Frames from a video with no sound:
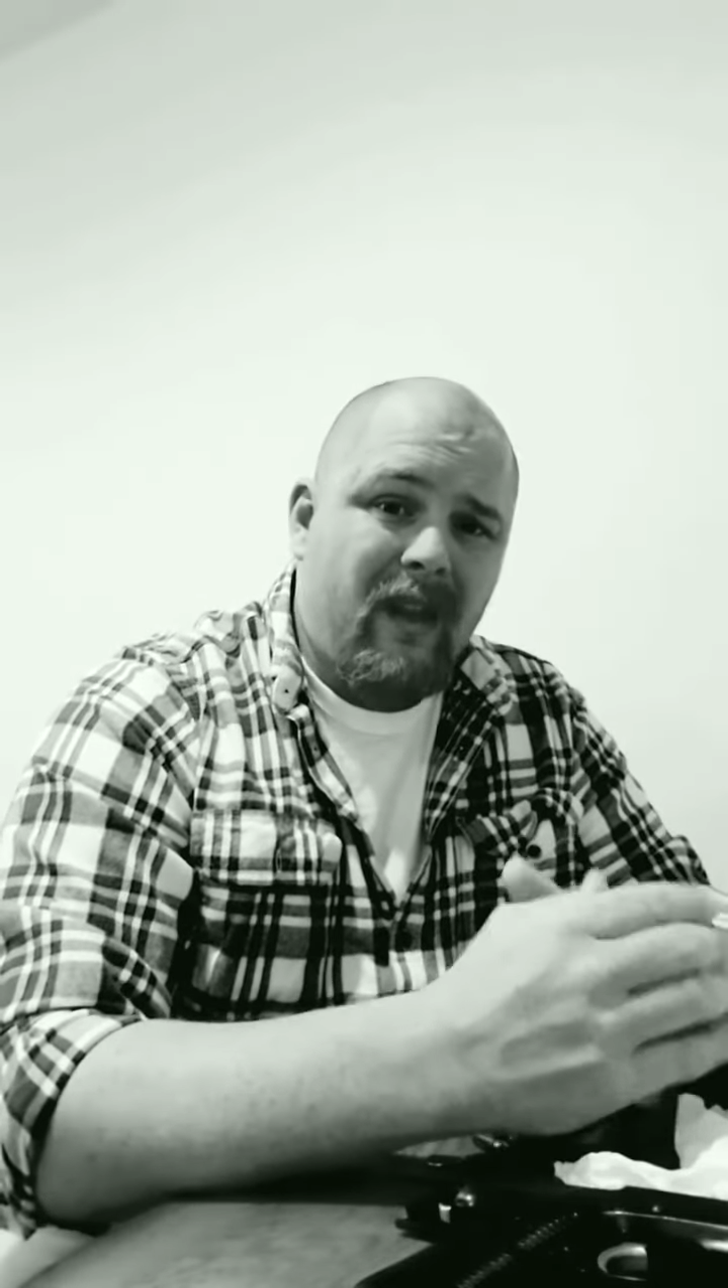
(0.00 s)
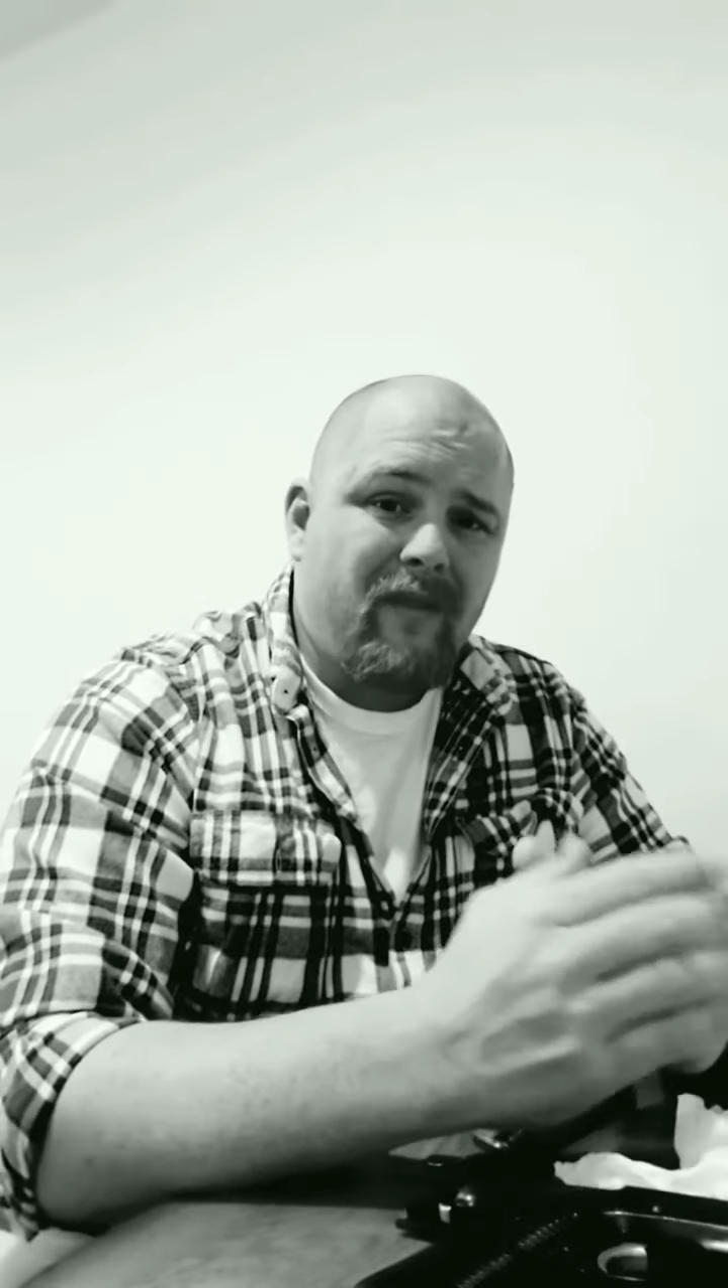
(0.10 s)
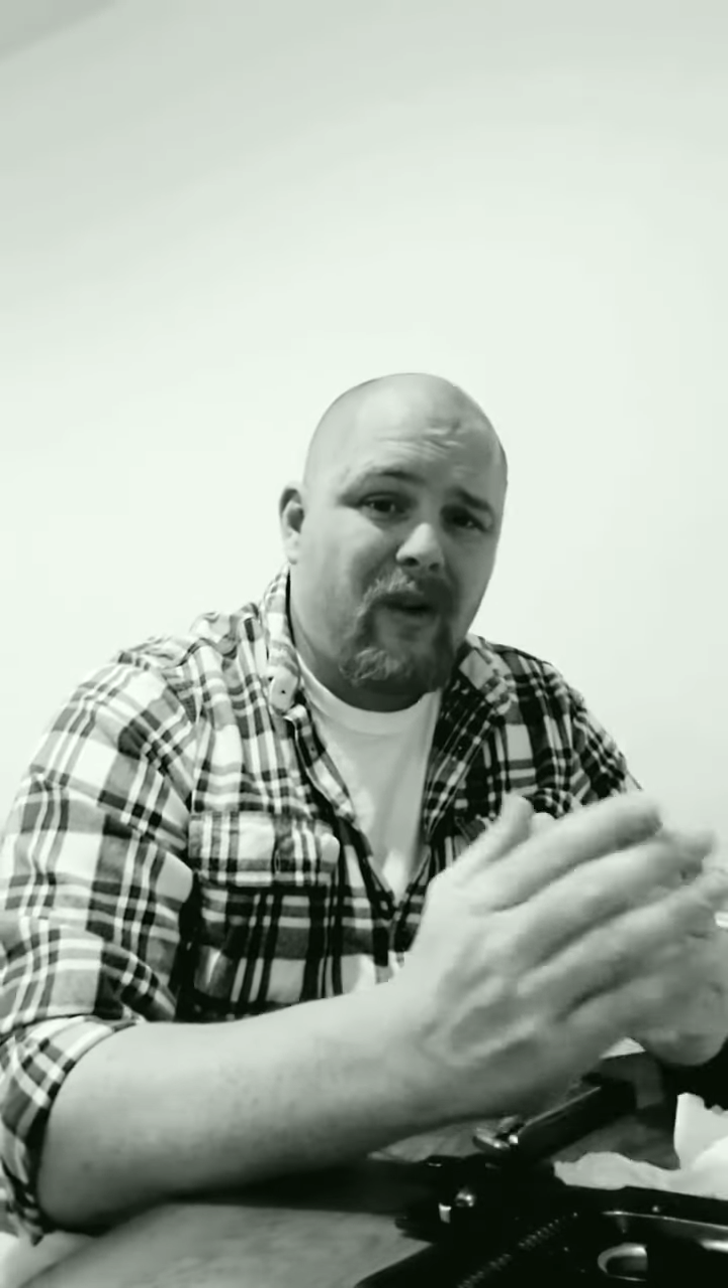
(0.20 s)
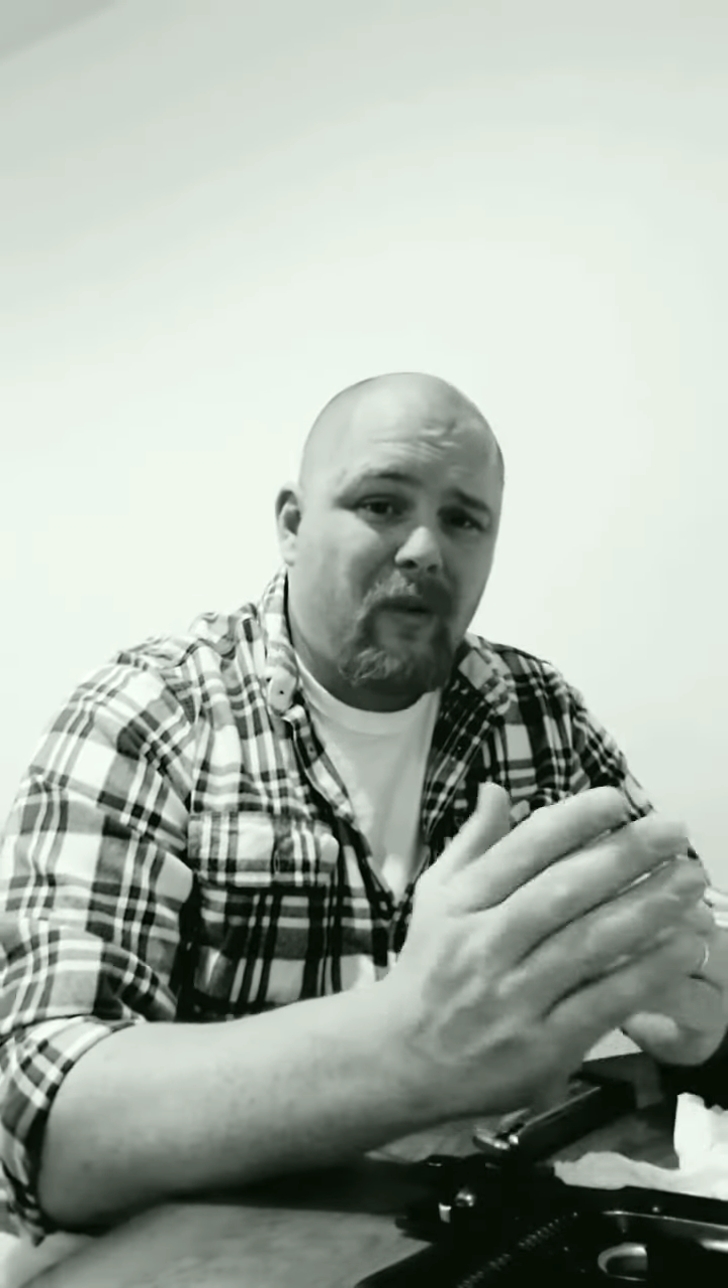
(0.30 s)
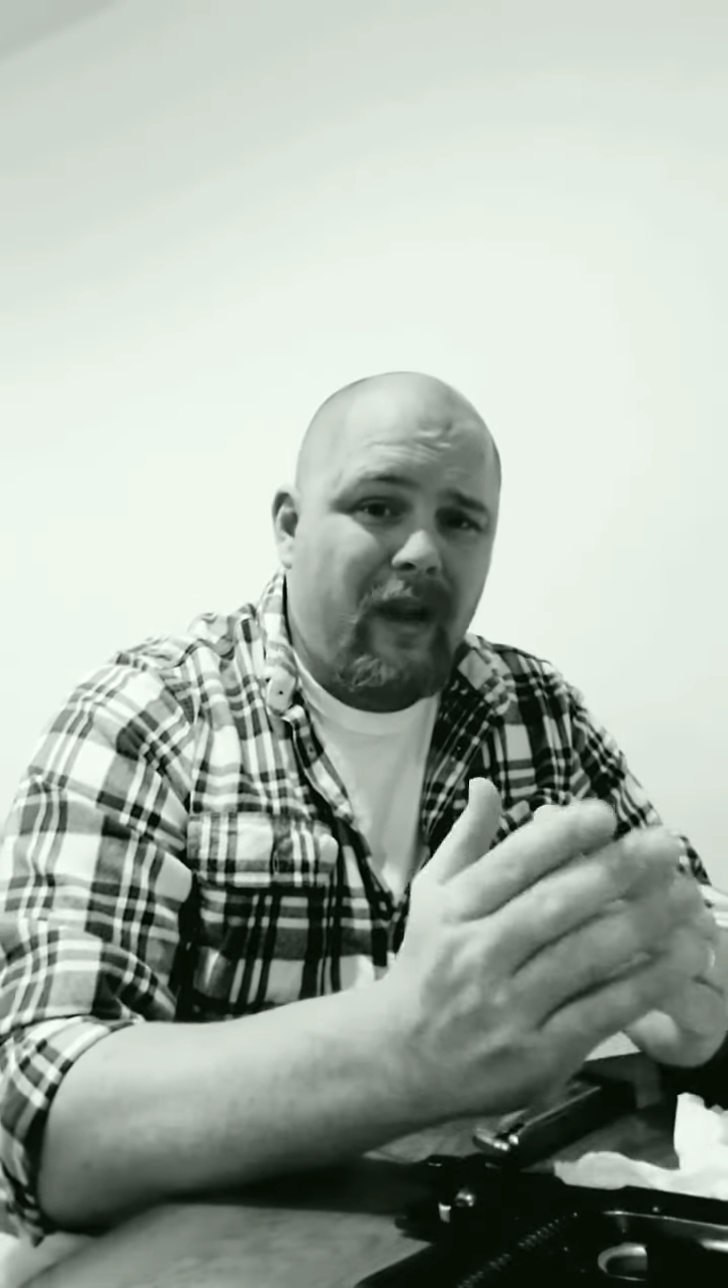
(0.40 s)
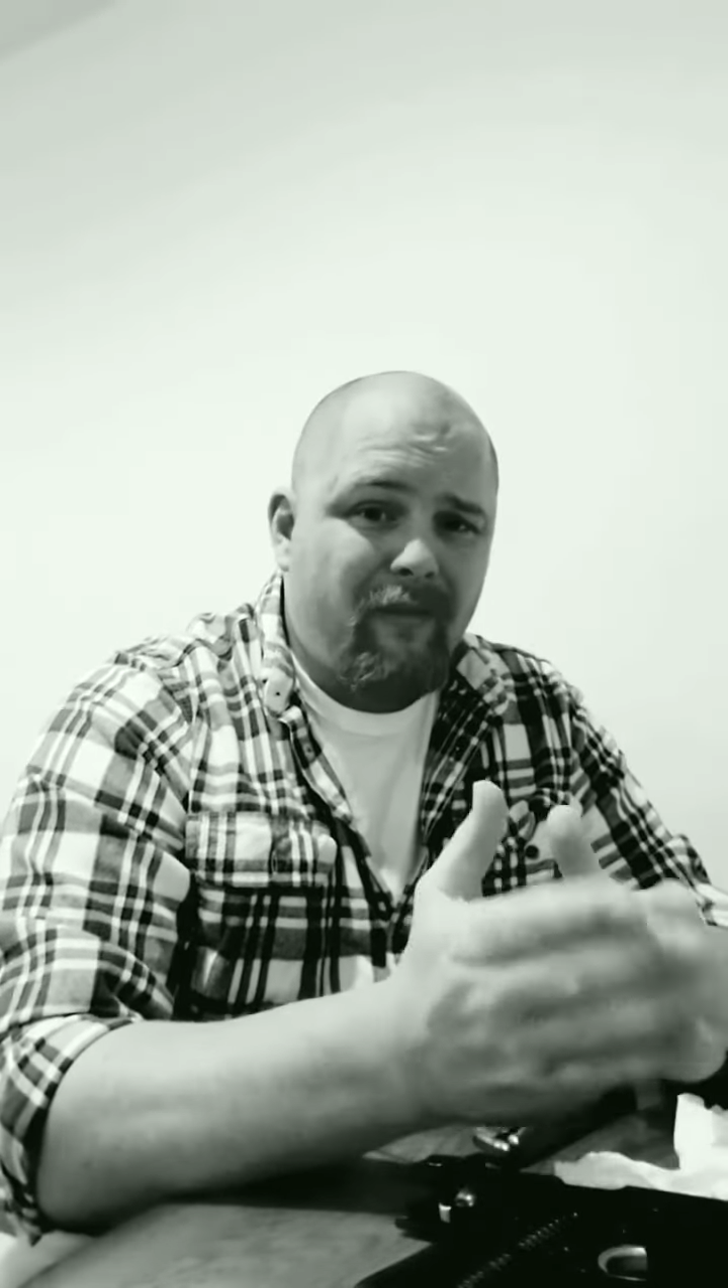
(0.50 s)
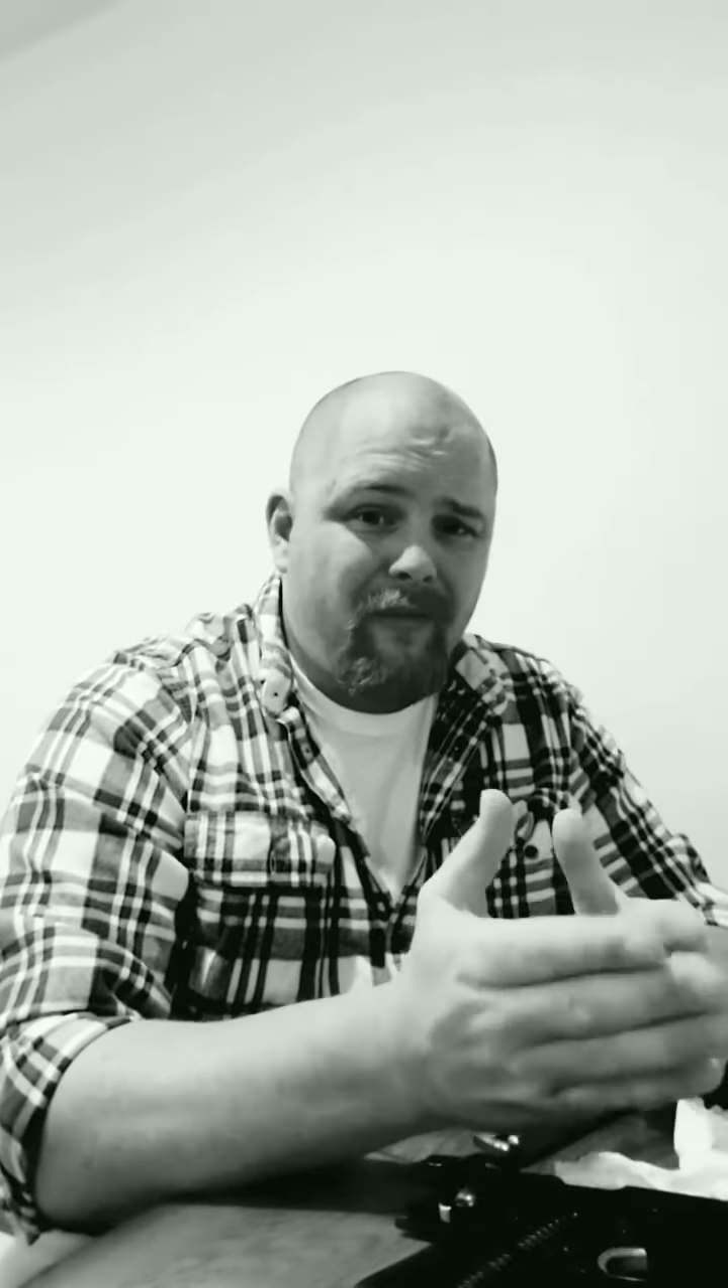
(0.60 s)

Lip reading: If you don't have